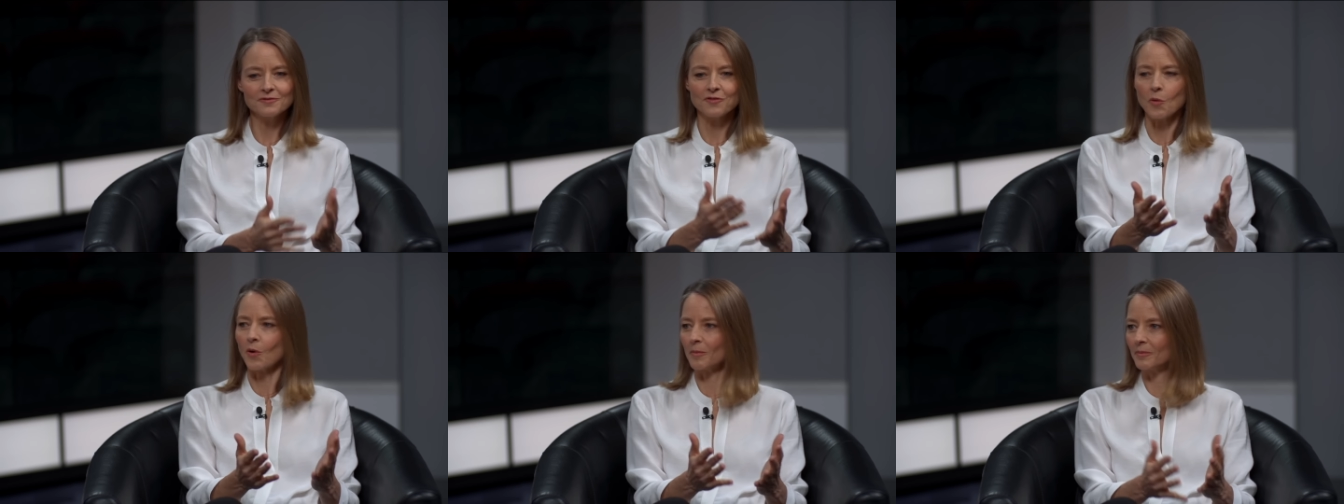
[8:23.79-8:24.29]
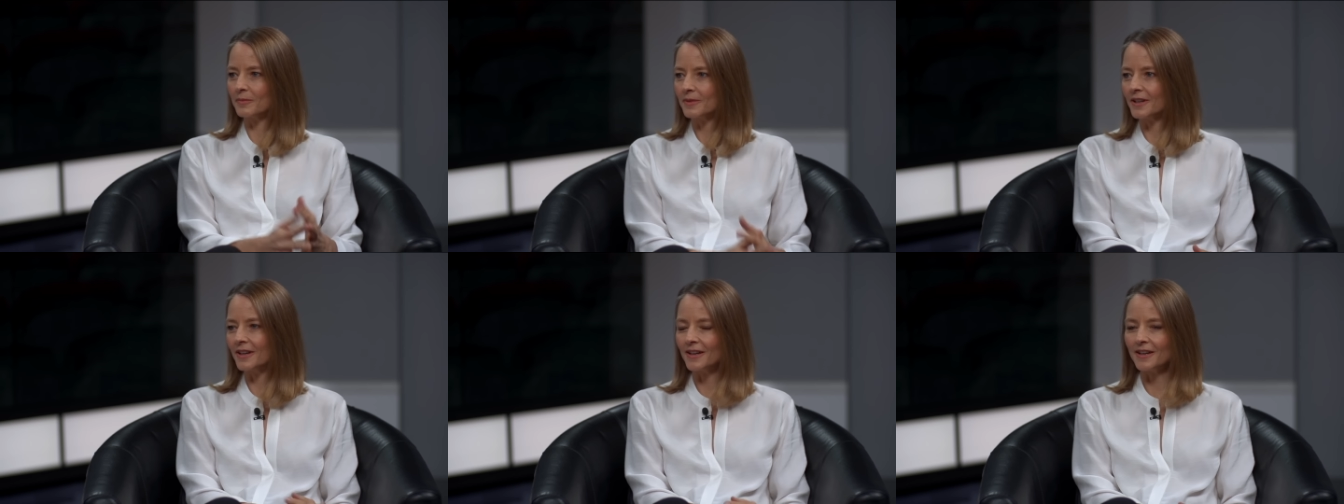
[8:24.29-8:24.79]
form,
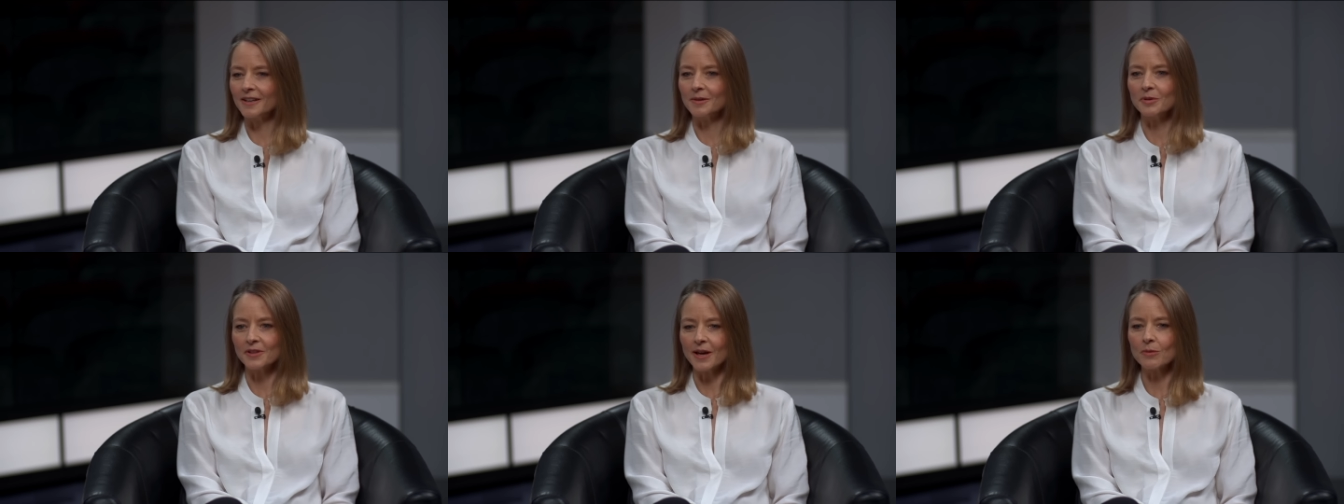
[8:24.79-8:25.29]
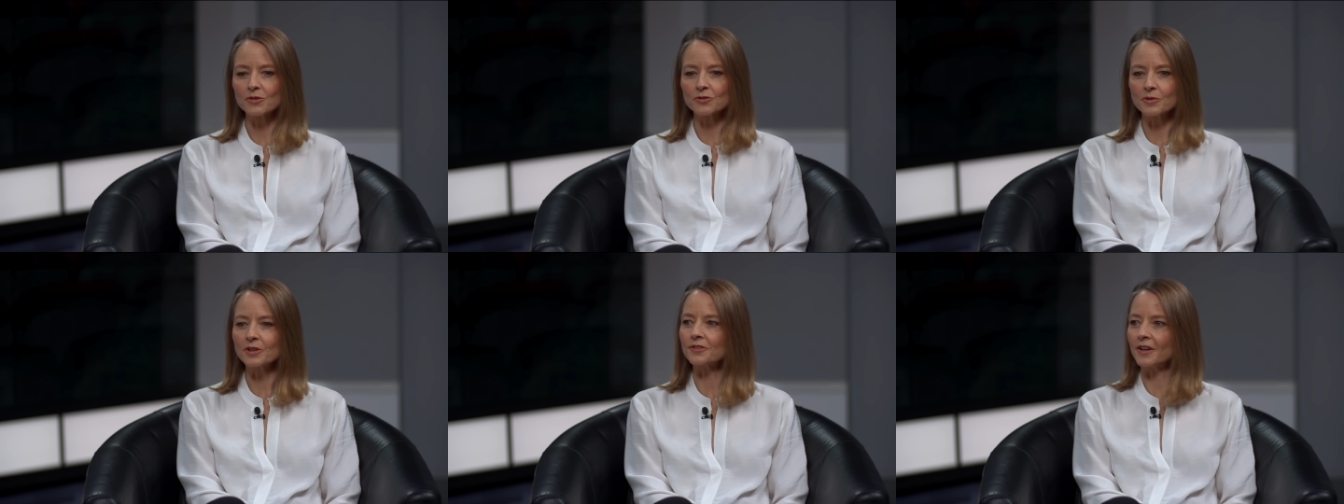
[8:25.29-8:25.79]
uh, but that was
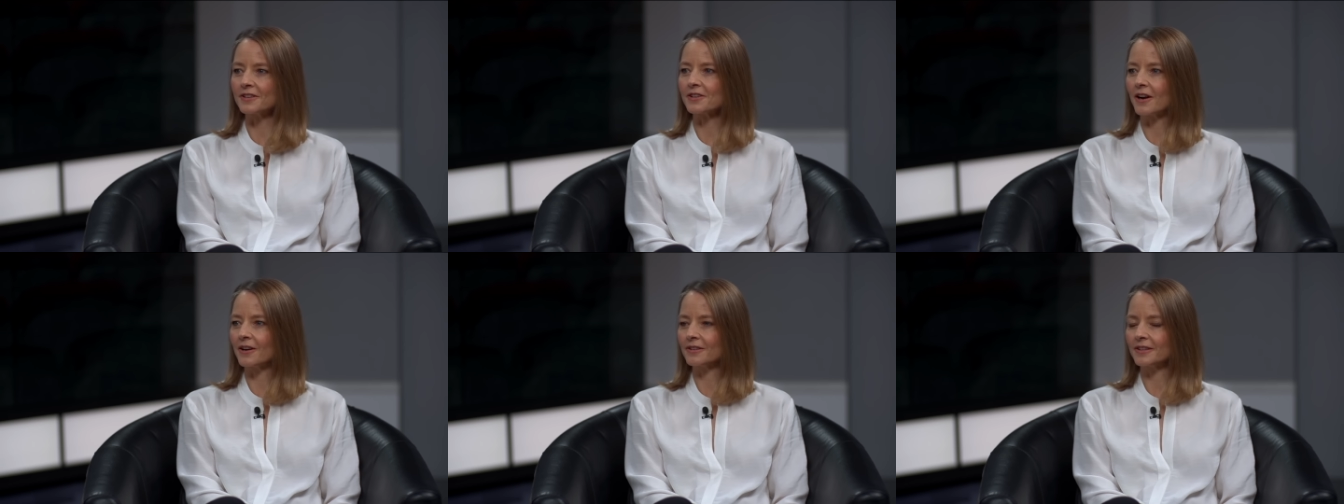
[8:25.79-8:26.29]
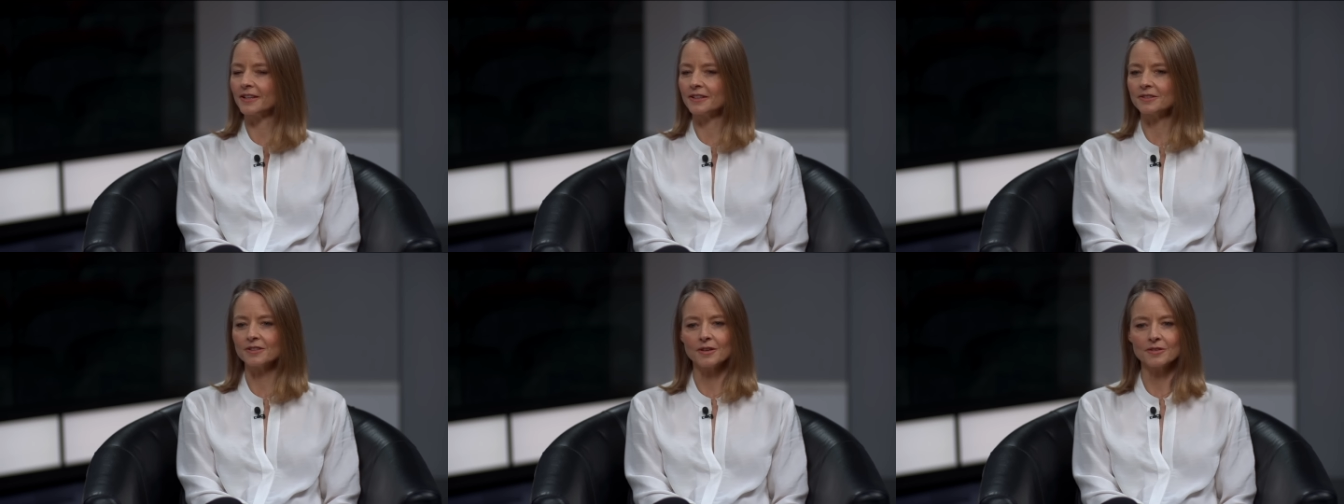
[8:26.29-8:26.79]
real satire,
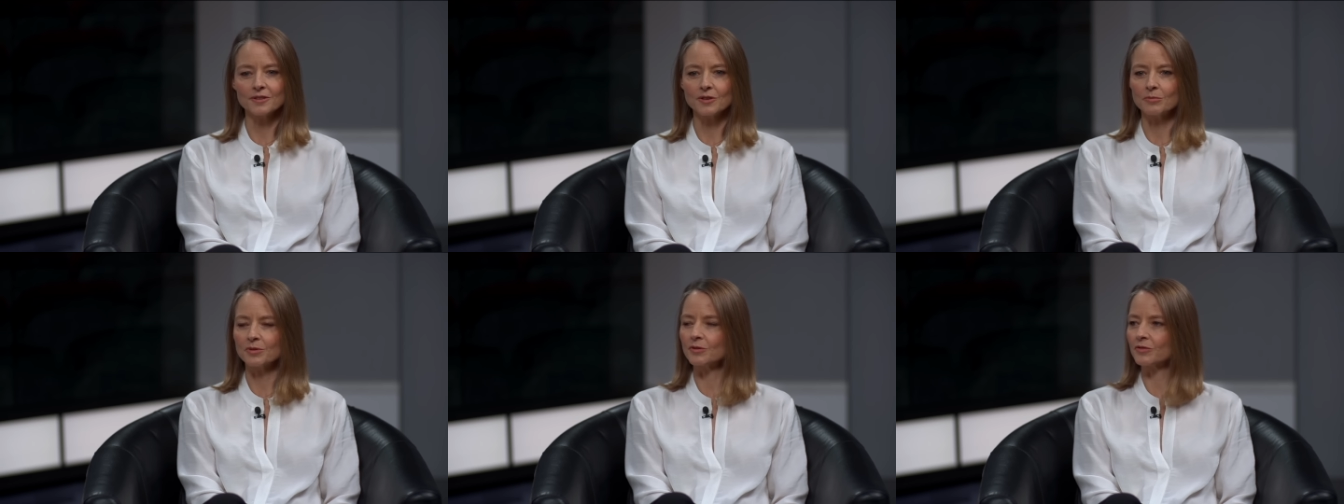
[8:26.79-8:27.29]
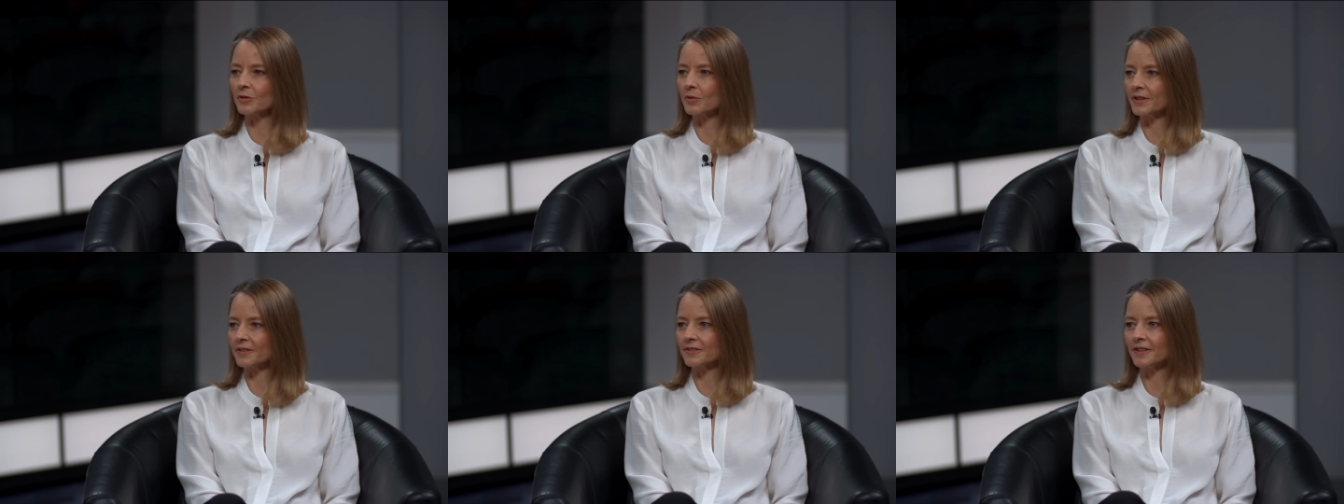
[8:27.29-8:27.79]
and uh, you know, beautifully
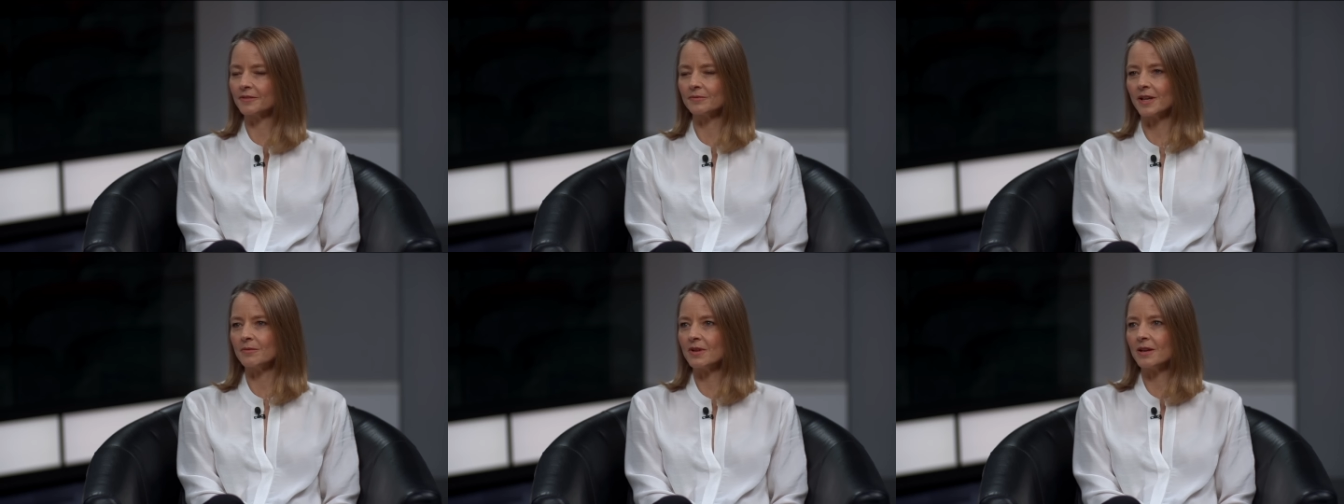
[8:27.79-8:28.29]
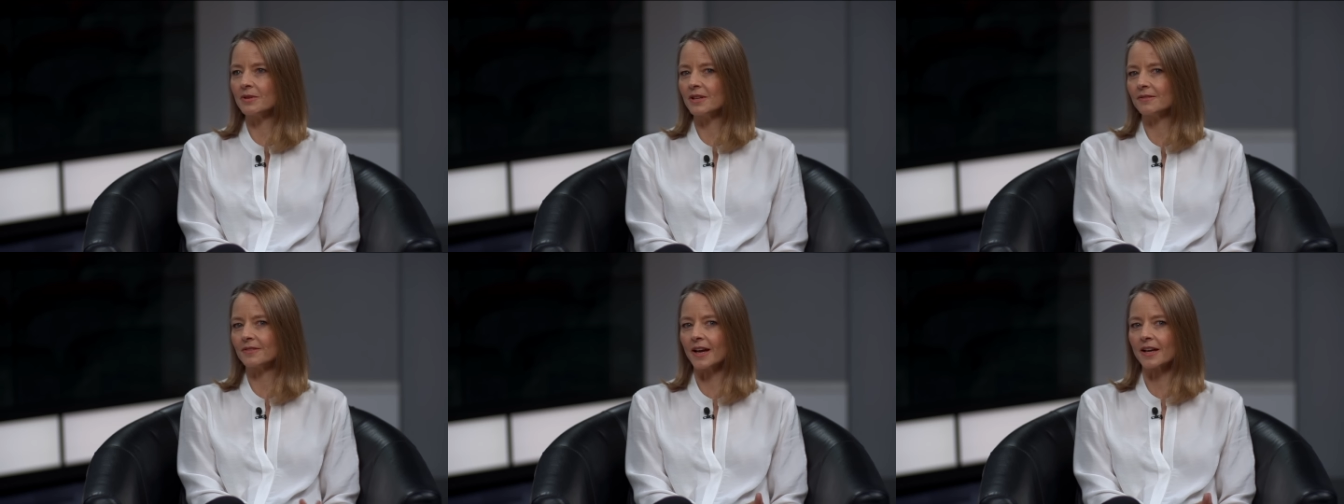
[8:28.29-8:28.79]
written, and and
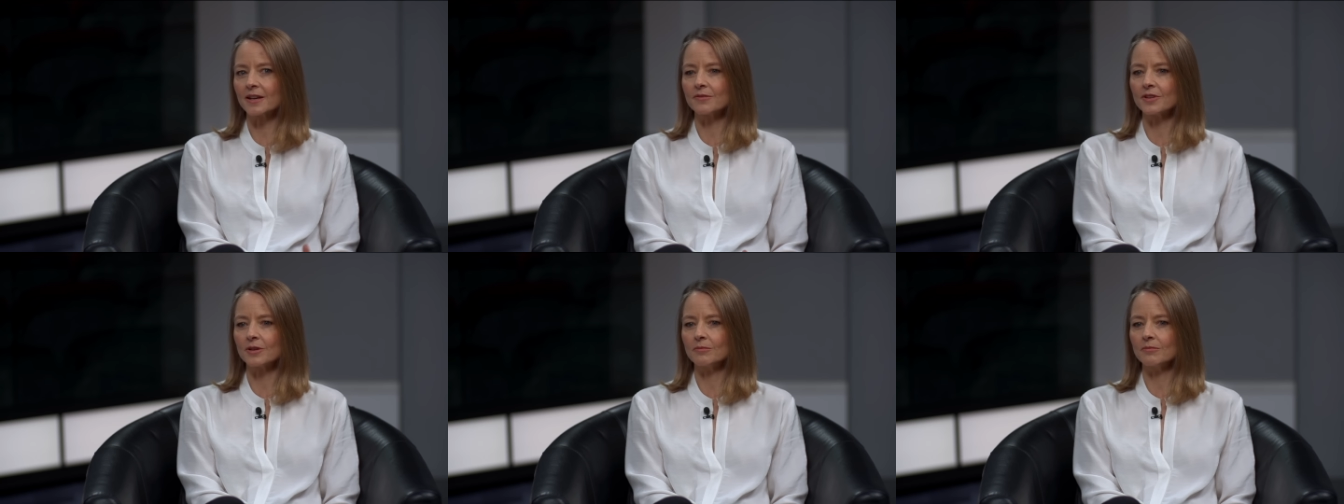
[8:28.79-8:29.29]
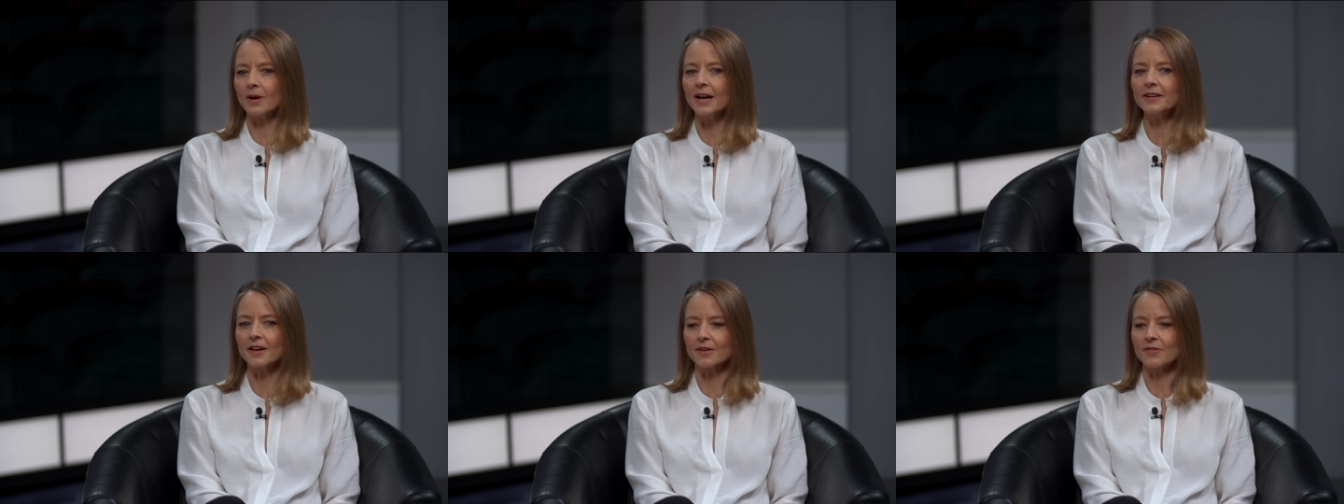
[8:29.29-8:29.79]
maybe that kind of thing
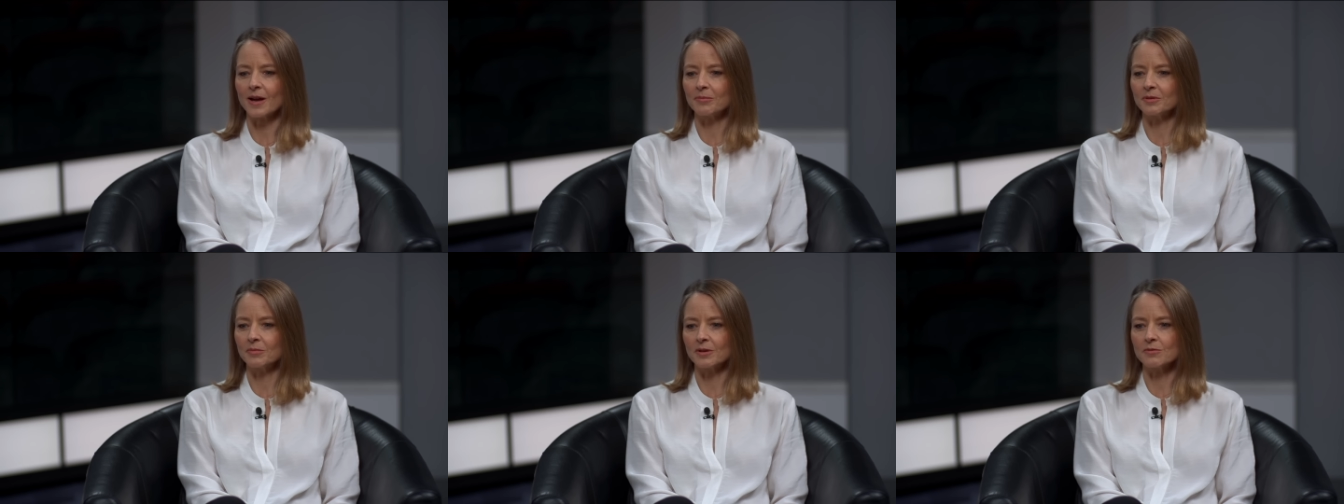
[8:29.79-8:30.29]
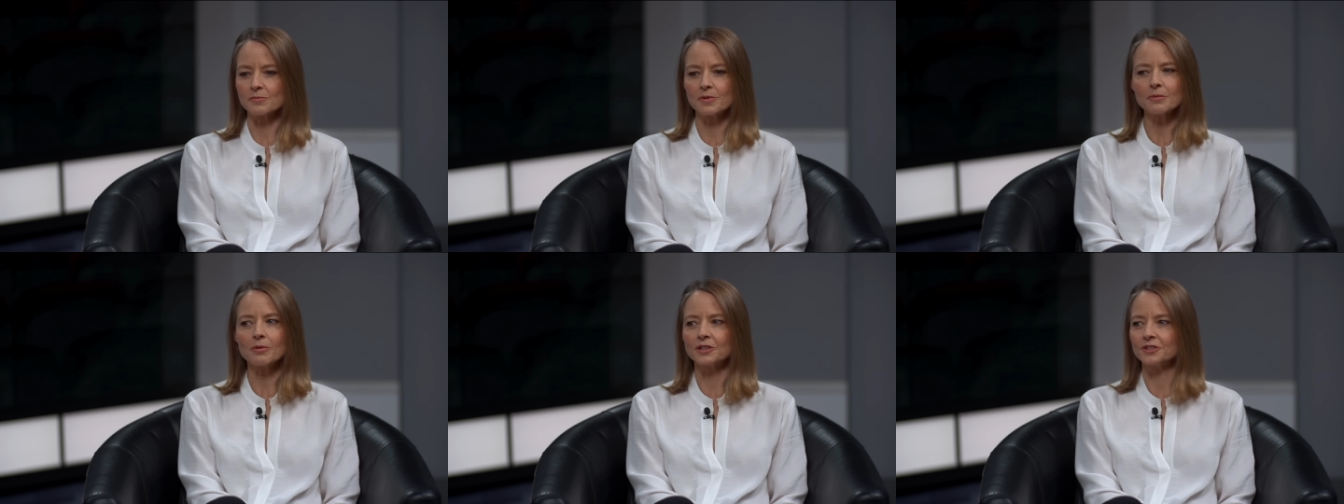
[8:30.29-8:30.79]
might not have happened, but it was
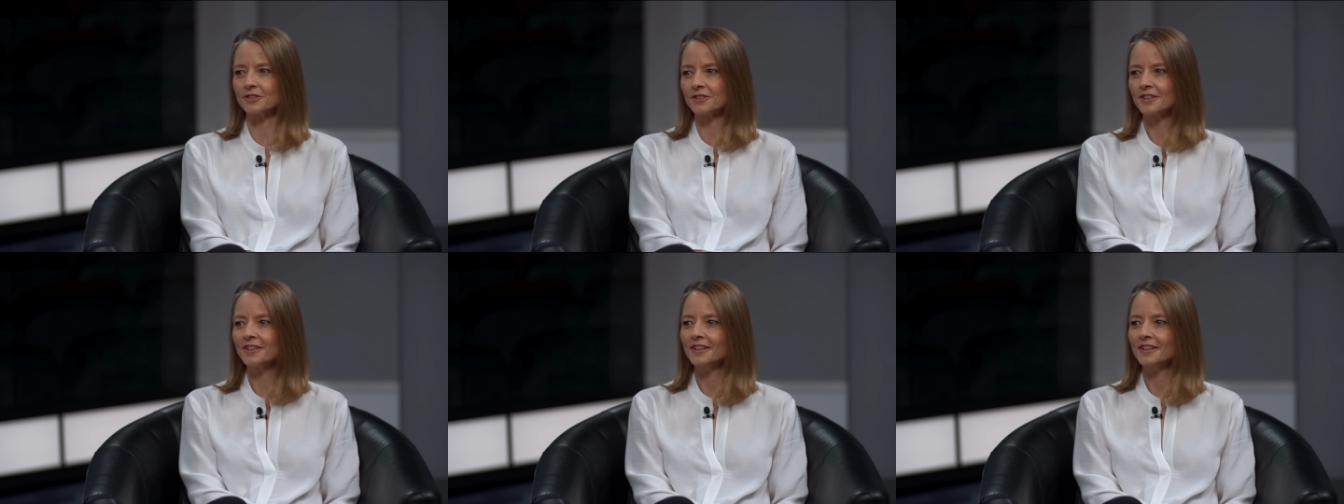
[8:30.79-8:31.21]
pretty prescient,